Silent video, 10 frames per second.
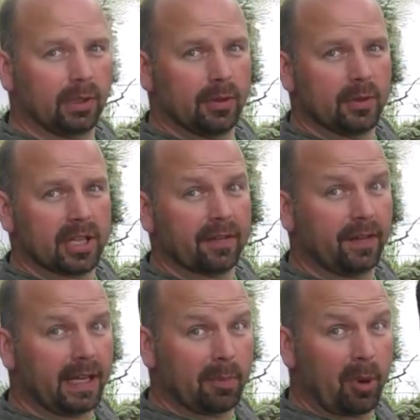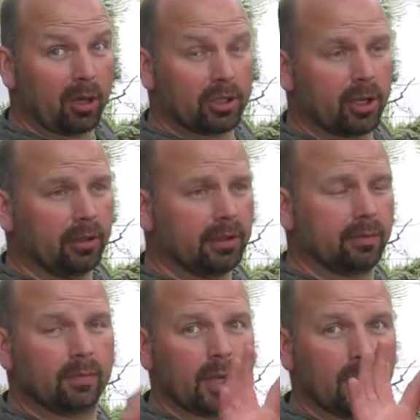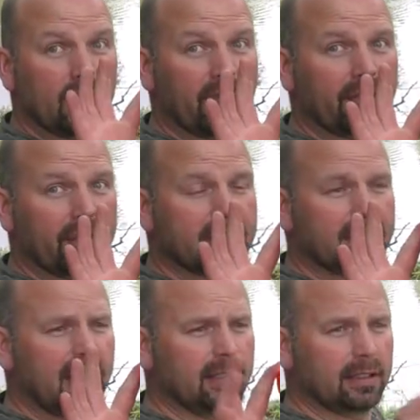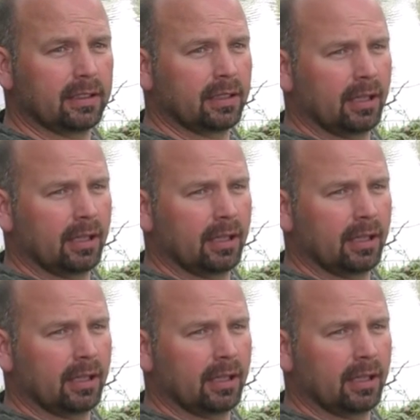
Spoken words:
we'll use a fake pocket shot with the standard,